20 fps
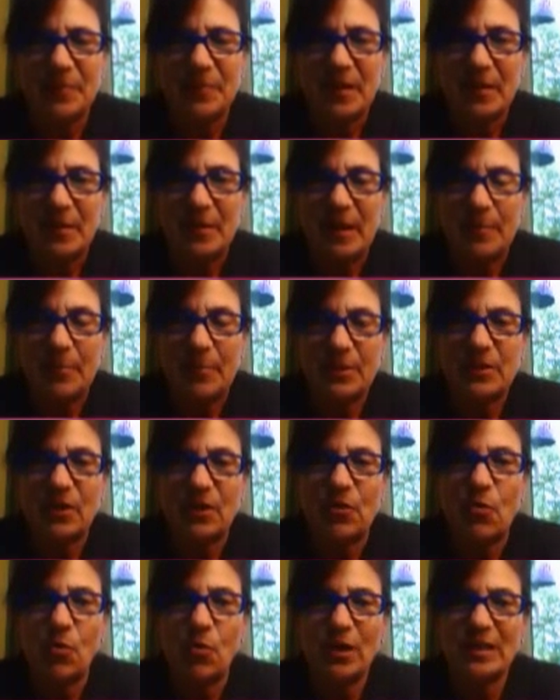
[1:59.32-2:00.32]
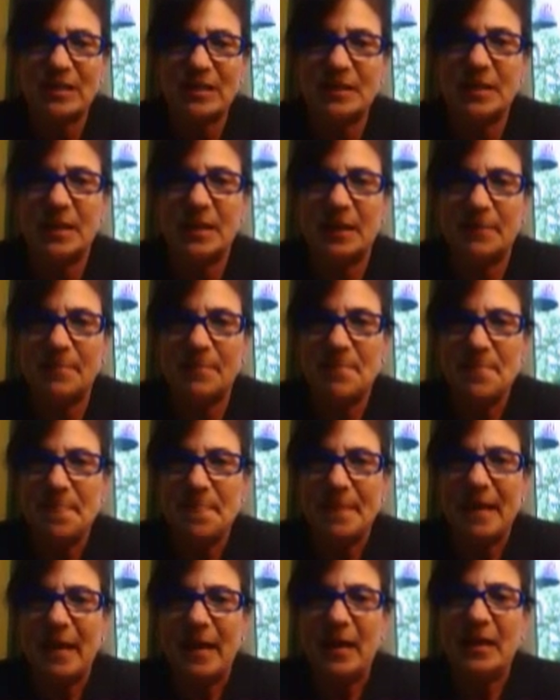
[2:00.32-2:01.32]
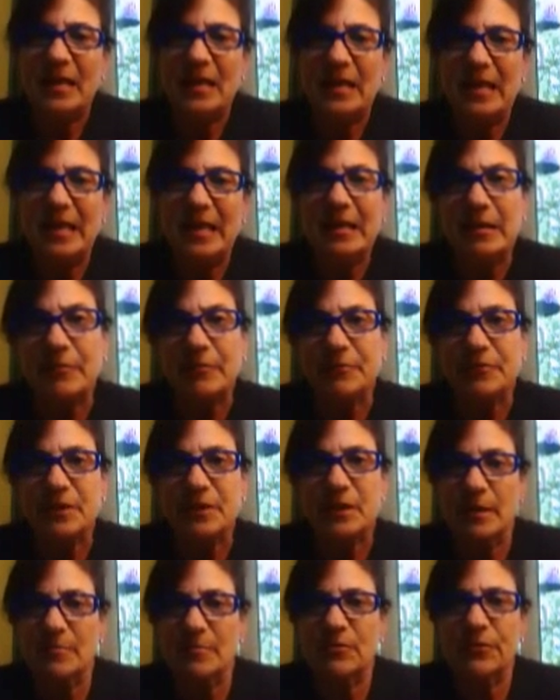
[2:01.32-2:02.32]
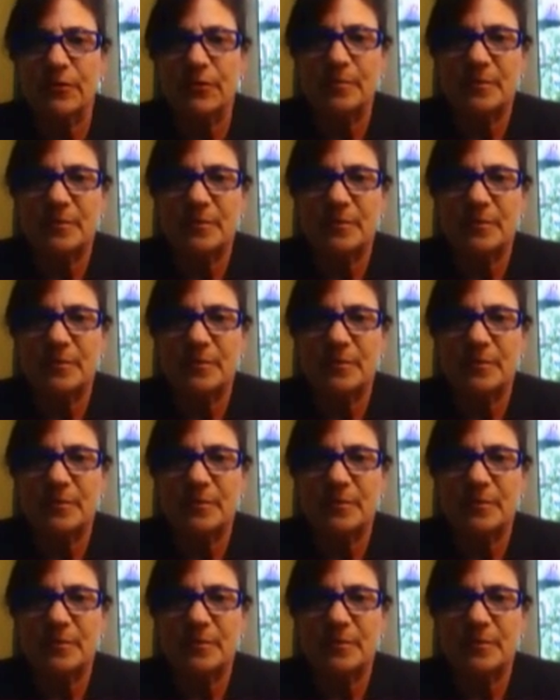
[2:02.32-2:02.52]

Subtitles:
But the court said a gift comes from